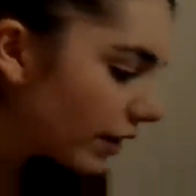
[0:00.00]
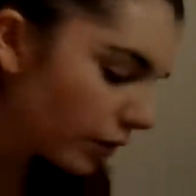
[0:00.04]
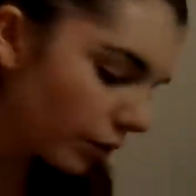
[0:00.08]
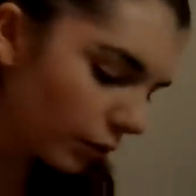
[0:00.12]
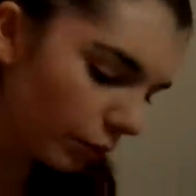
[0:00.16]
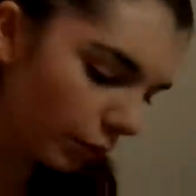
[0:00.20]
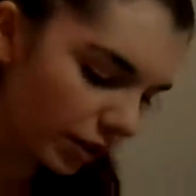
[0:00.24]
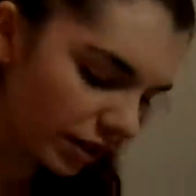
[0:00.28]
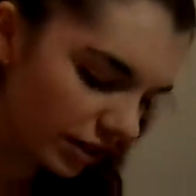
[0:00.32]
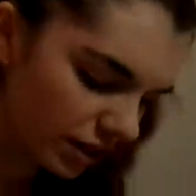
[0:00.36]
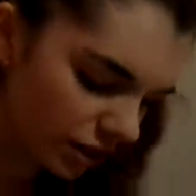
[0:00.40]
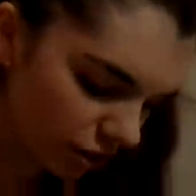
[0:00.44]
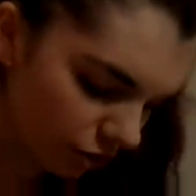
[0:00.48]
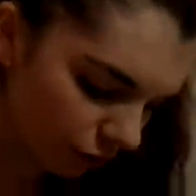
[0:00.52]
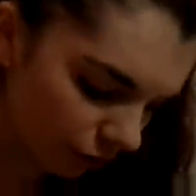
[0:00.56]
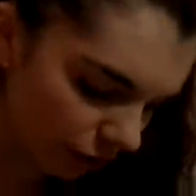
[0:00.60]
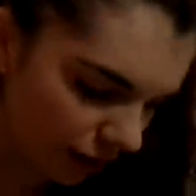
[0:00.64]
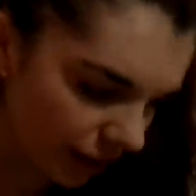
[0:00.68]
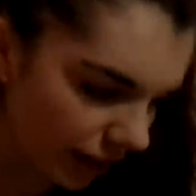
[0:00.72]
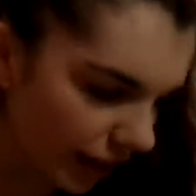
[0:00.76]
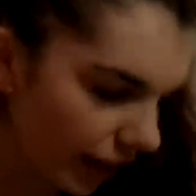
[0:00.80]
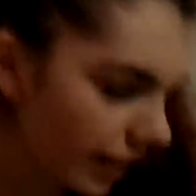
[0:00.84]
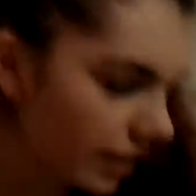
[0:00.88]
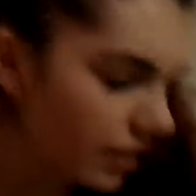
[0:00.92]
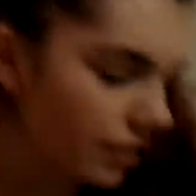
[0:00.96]
wintery
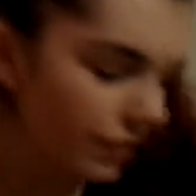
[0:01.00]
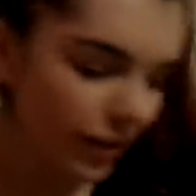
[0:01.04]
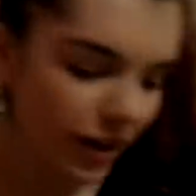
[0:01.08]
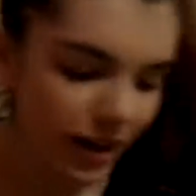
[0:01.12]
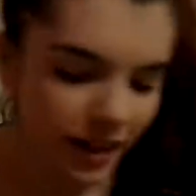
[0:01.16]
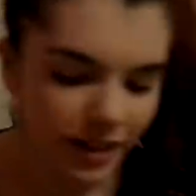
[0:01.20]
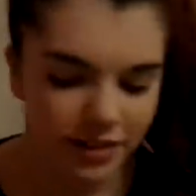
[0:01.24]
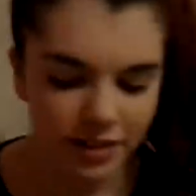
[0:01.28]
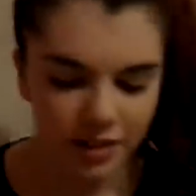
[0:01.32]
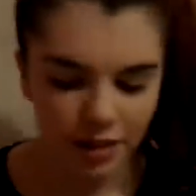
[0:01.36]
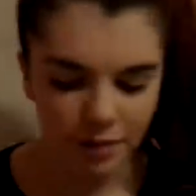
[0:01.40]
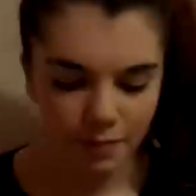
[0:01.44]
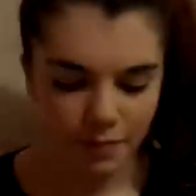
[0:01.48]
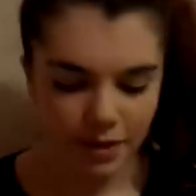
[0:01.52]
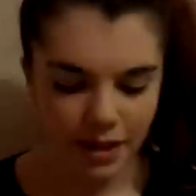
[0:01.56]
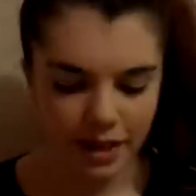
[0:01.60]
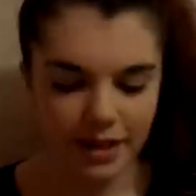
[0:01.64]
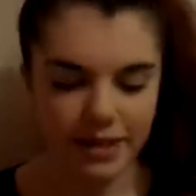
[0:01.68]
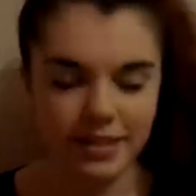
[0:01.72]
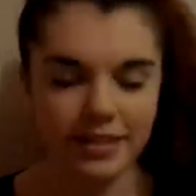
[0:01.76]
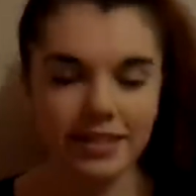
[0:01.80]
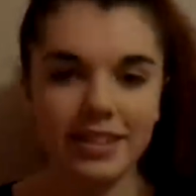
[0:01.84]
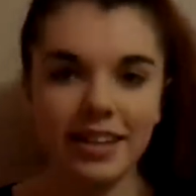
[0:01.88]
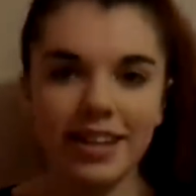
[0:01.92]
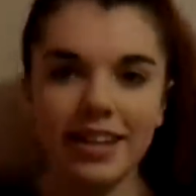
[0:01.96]
kind of item
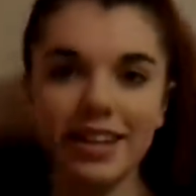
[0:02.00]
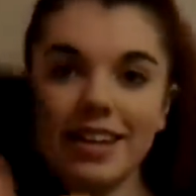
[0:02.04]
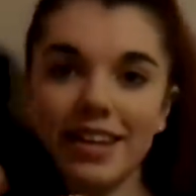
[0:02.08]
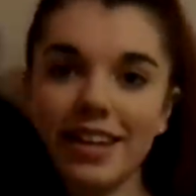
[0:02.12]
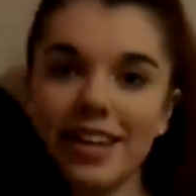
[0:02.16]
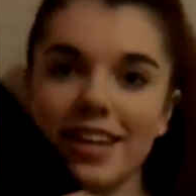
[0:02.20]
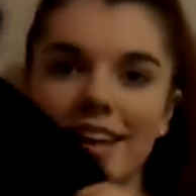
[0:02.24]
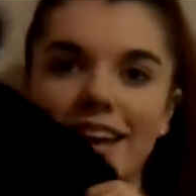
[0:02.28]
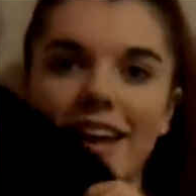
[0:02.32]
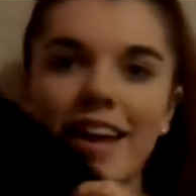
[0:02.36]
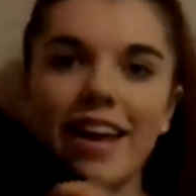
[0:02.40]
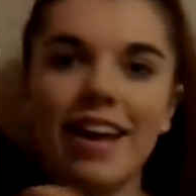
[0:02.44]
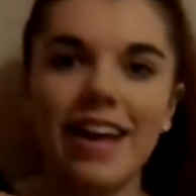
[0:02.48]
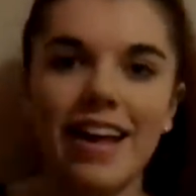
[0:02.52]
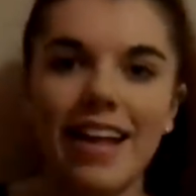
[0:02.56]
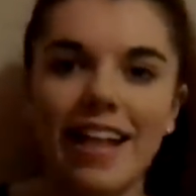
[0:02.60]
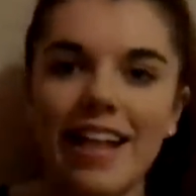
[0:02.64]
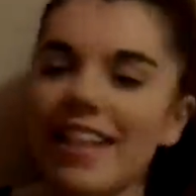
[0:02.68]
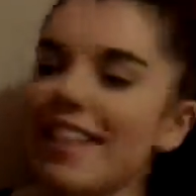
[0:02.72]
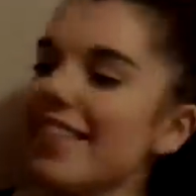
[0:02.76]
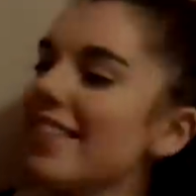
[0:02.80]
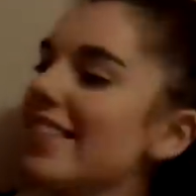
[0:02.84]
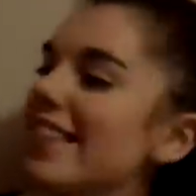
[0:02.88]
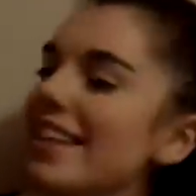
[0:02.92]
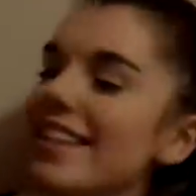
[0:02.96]
is
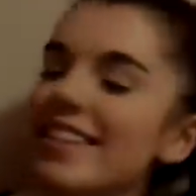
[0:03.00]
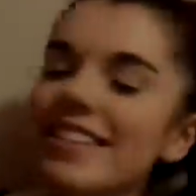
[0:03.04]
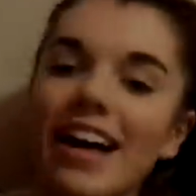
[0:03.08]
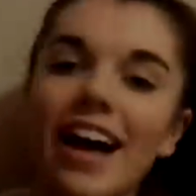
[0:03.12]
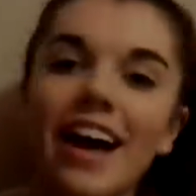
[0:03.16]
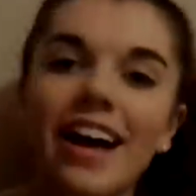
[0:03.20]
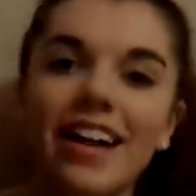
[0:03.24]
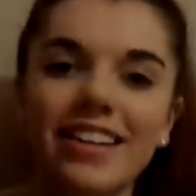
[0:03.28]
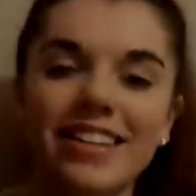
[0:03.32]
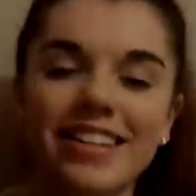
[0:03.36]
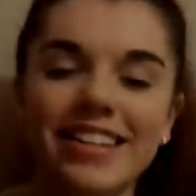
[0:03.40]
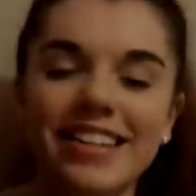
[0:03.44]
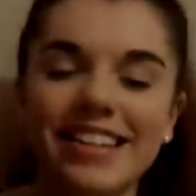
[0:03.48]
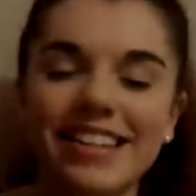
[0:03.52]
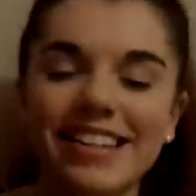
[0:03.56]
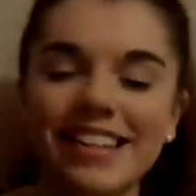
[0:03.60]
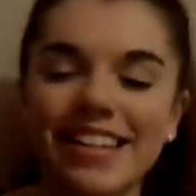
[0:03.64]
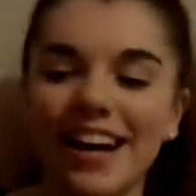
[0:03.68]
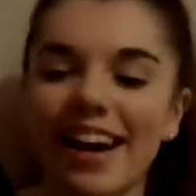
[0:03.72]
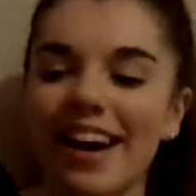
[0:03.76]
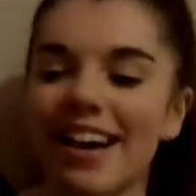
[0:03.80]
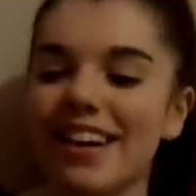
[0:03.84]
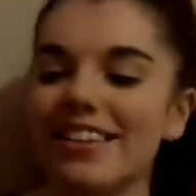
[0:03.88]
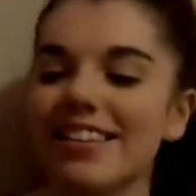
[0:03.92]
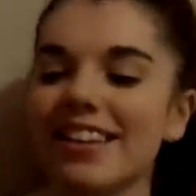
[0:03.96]
this hat,
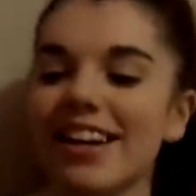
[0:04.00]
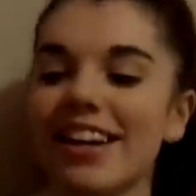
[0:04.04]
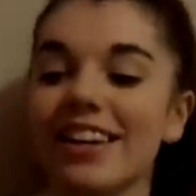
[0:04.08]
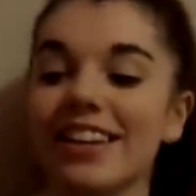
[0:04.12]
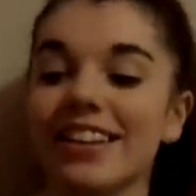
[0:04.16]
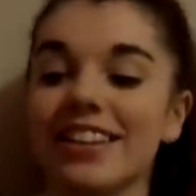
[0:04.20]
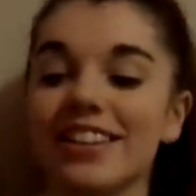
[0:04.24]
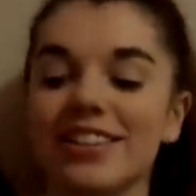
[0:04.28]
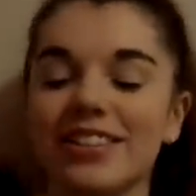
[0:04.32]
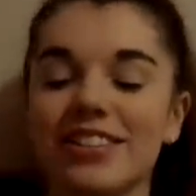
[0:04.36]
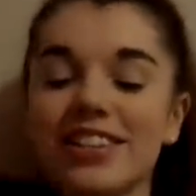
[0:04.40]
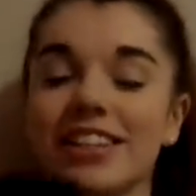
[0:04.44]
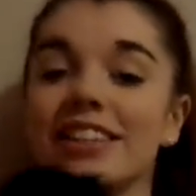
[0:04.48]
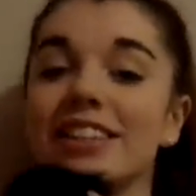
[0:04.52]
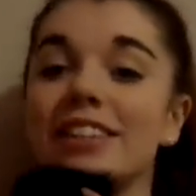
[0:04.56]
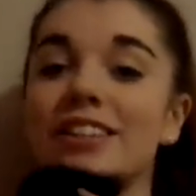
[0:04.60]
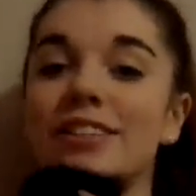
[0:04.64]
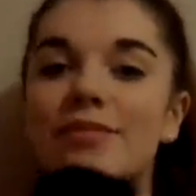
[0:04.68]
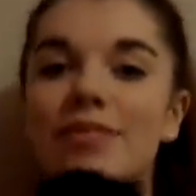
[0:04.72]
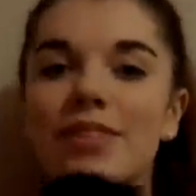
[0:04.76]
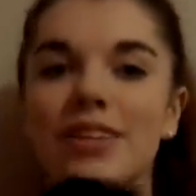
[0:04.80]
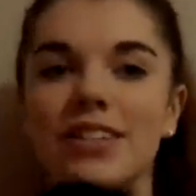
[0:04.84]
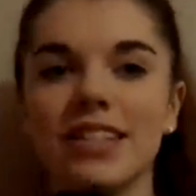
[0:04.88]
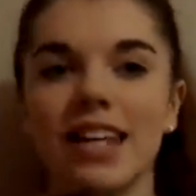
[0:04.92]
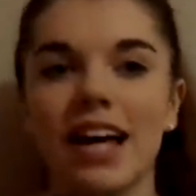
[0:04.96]
and I literally love
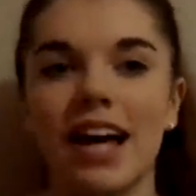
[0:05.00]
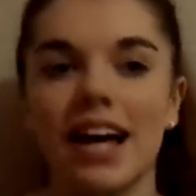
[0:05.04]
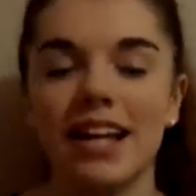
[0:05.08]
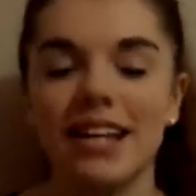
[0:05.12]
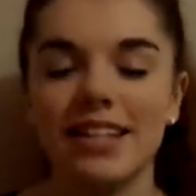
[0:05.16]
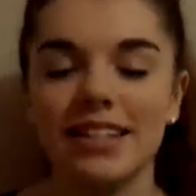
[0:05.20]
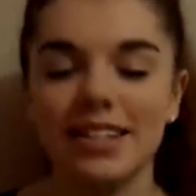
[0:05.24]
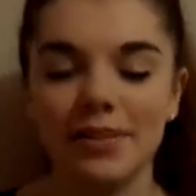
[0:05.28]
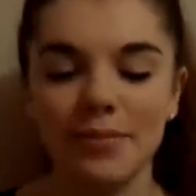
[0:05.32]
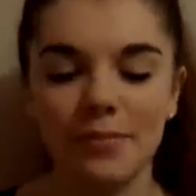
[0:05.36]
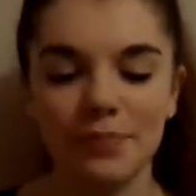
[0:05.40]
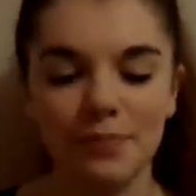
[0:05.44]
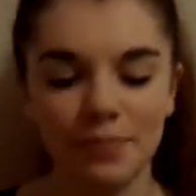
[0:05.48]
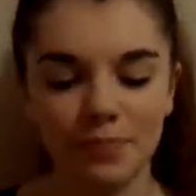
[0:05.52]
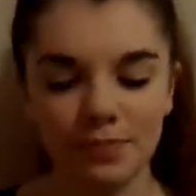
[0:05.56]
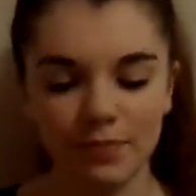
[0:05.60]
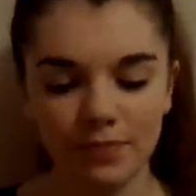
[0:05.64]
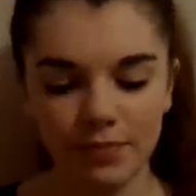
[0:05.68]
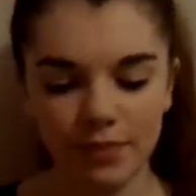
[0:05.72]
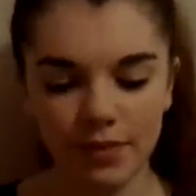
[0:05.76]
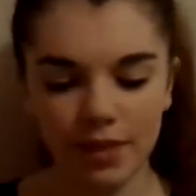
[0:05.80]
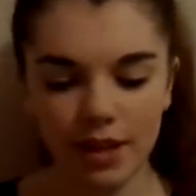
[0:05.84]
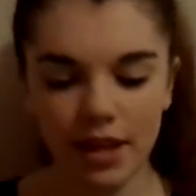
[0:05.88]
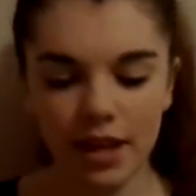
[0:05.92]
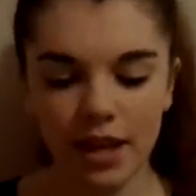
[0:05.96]
this hat.
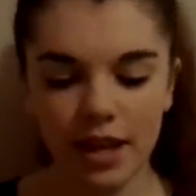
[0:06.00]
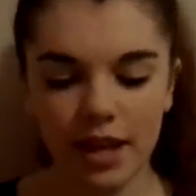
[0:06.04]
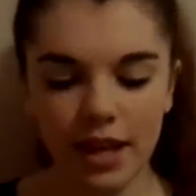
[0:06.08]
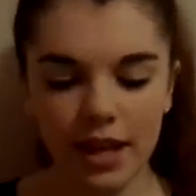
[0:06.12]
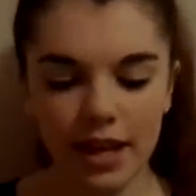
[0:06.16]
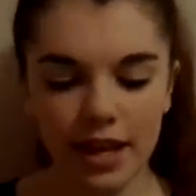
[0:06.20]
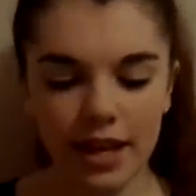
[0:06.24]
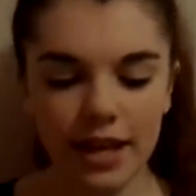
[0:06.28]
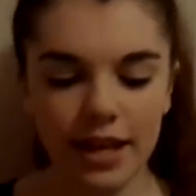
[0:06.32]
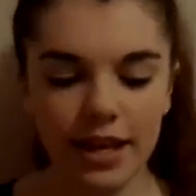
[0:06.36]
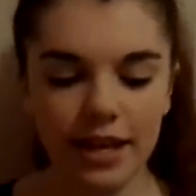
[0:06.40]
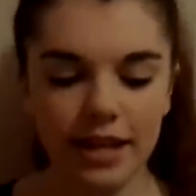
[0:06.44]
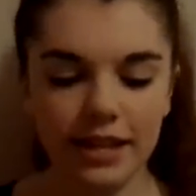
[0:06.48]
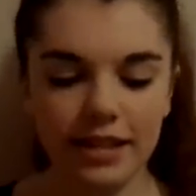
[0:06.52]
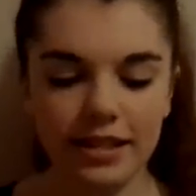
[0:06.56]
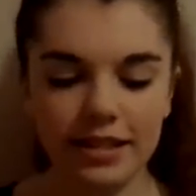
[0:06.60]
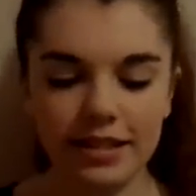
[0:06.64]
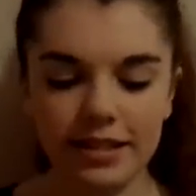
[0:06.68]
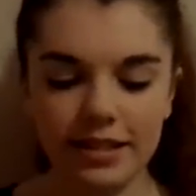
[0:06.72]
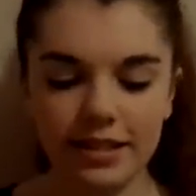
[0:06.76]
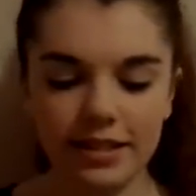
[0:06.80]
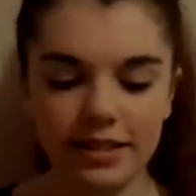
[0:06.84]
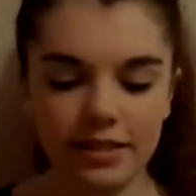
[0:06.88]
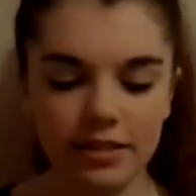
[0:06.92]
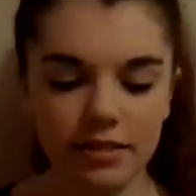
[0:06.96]
It's
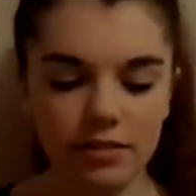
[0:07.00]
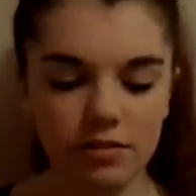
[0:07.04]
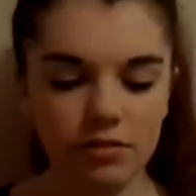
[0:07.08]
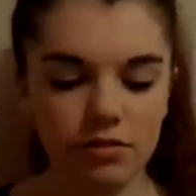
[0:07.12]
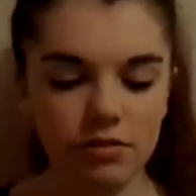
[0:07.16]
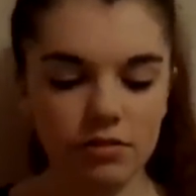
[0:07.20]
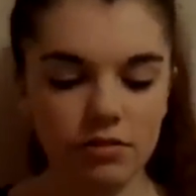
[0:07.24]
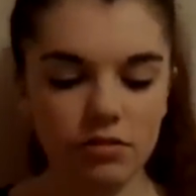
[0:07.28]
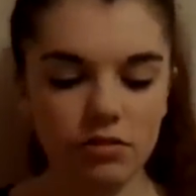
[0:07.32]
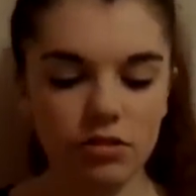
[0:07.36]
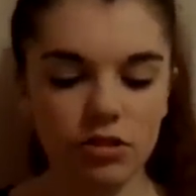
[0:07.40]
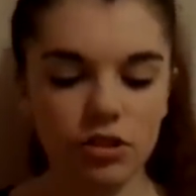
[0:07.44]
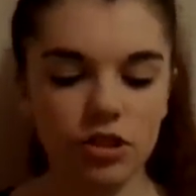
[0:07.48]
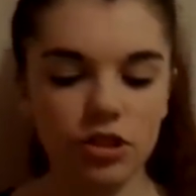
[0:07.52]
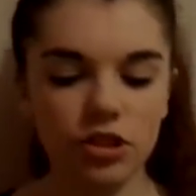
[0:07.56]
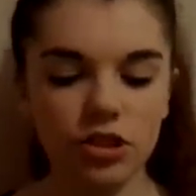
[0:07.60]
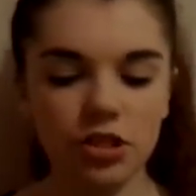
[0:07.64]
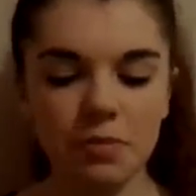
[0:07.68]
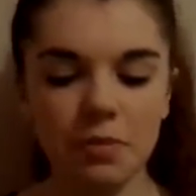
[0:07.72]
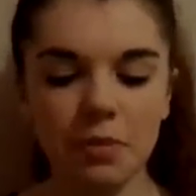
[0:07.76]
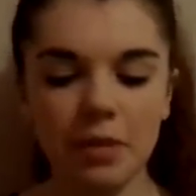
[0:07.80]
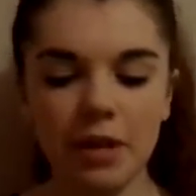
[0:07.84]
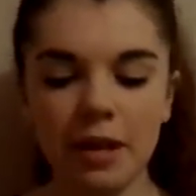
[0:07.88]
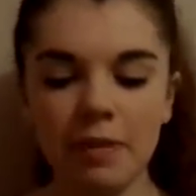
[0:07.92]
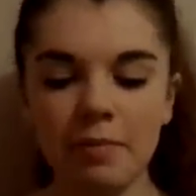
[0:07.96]
just a
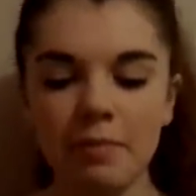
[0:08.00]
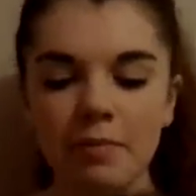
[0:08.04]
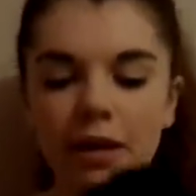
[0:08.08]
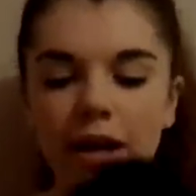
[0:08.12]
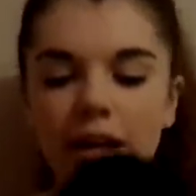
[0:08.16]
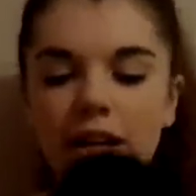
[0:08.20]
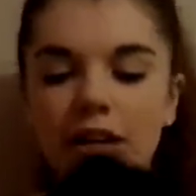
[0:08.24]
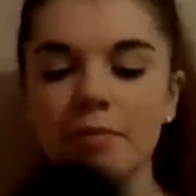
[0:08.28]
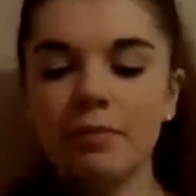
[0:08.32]
plain kind of